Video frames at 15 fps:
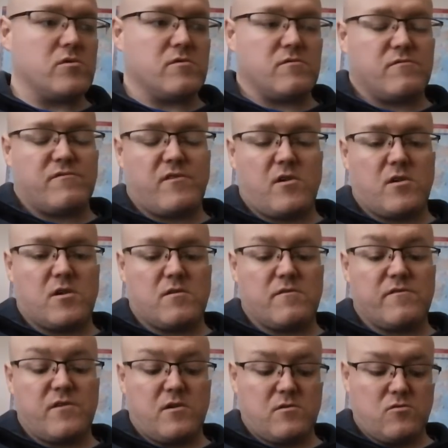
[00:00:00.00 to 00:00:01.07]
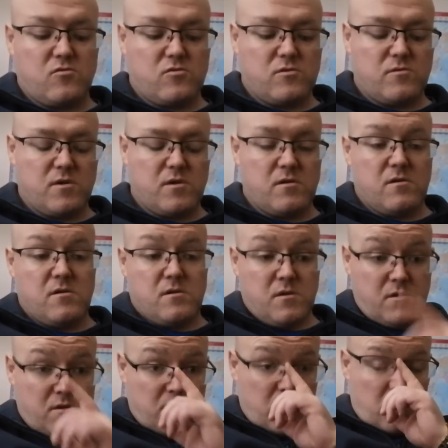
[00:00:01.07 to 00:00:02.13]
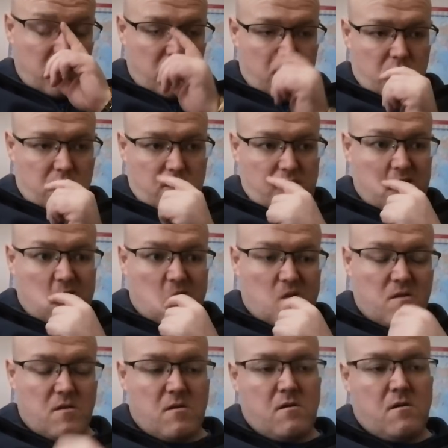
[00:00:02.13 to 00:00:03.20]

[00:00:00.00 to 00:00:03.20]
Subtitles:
and fucking fuck knows what. And then,